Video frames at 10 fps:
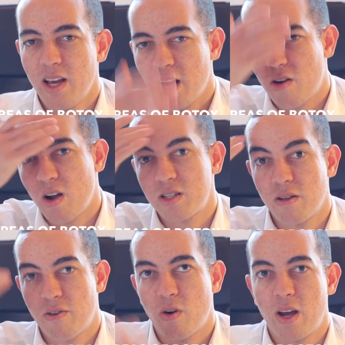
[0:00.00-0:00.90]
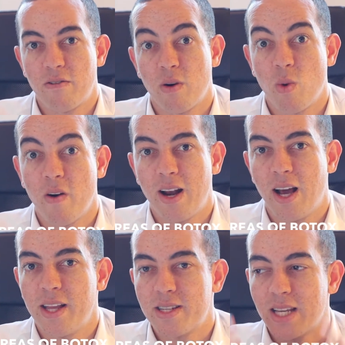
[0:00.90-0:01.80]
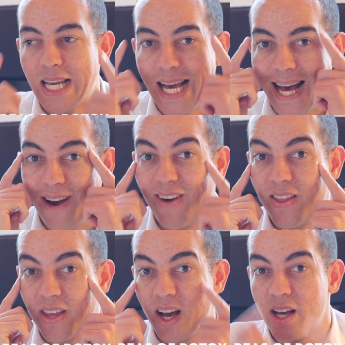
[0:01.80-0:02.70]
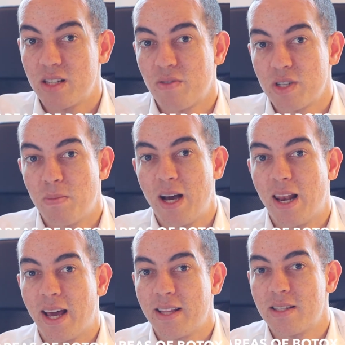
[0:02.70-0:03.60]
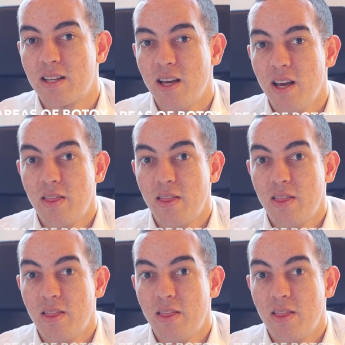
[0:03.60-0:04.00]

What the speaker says: across the forehead for worry lines, and around the eyes for smile lines.